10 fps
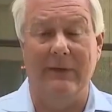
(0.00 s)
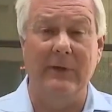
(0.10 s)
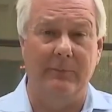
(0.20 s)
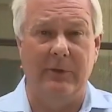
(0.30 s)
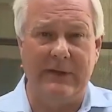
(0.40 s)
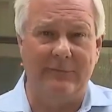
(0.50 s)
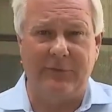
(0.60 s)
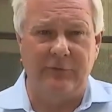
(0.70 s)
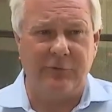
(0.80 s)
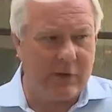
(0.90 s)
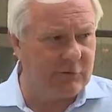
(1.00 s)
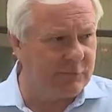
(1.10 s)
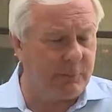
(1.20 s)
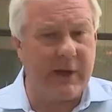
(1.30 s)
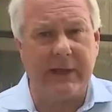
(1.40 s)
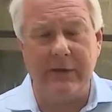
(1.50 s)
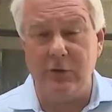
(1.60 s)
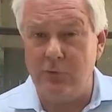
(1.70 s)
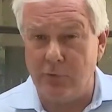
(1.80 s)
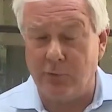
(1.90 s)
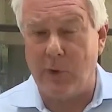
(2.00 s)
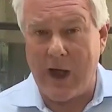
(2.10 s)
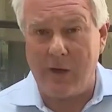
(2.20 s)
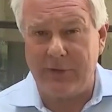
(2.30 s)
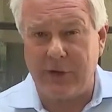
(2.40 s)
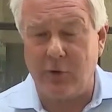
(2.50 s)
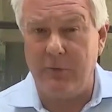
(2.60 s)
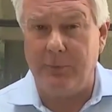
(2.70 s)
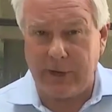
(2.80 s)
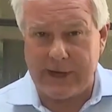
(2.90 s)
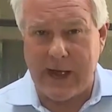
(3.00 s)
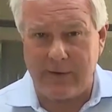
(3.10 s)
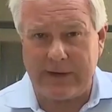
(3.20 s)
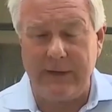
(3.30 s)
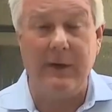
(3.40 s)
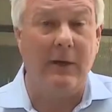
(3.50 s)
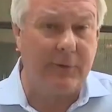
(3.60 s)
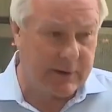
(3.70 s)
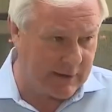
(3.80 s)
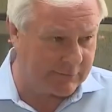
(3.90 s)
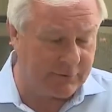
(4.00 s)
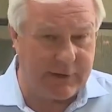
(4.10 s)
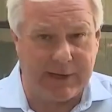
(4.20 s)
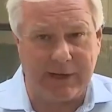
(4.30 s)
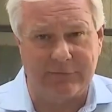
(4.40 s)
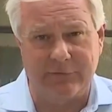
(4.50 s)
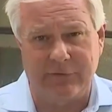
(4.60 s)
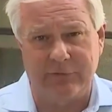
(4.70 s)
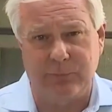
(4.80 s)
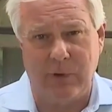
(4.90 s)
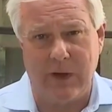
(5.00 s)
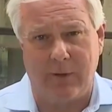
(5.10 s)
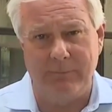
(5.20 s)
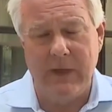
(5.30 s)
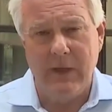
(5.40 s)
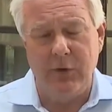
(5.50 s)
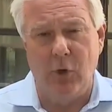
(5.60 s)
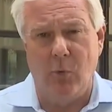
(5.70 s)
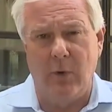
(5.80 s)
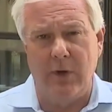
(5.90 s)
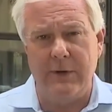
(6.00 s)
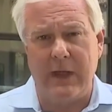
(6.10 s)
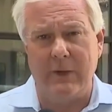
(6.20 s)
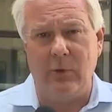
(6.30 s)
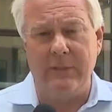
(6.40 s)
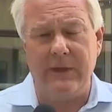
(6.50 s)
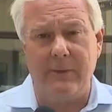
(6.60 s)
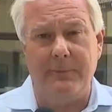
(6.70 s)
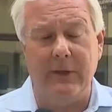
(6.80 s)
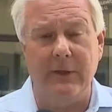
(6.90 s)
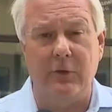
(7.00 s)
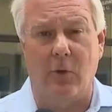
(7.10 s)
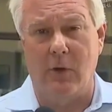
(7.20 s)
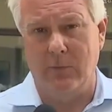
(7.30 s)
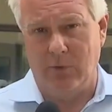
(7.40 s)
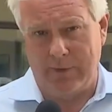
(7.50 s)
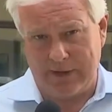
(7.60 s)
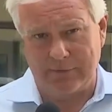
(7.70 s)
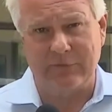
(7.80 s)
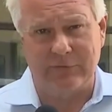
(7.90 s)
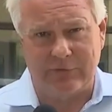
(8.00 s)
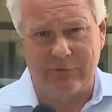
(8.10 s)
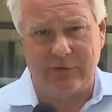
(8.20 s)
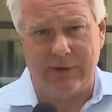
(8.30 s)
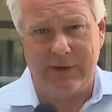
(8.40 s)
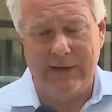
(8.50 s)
Leving believes the judge is breaking new ground that could play out in other custody cases as well. No word on when the appellate court will make its decision.